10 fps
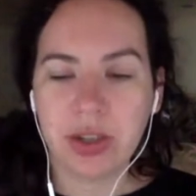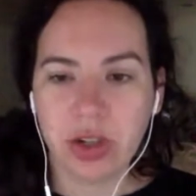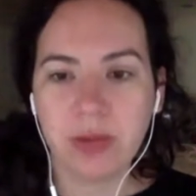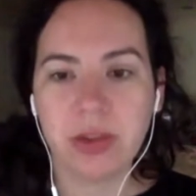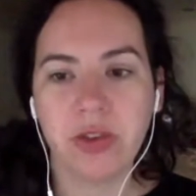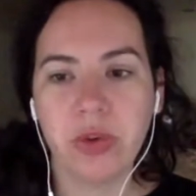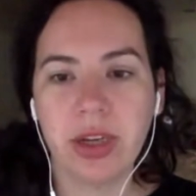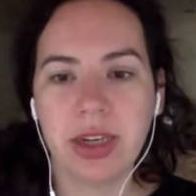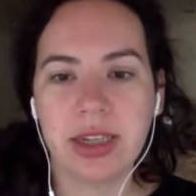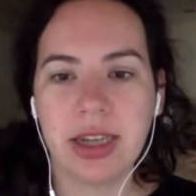in terms of
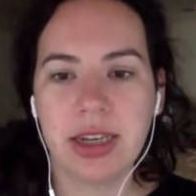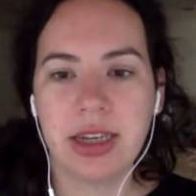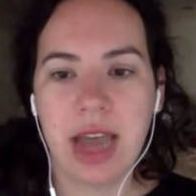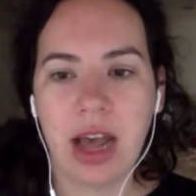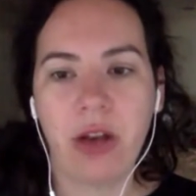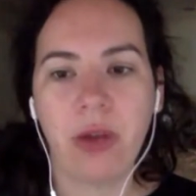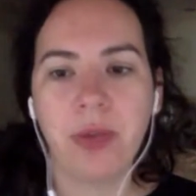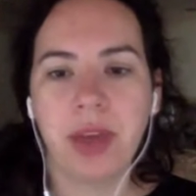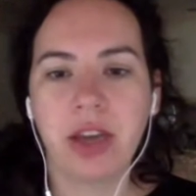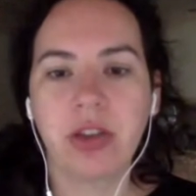who can attend and how,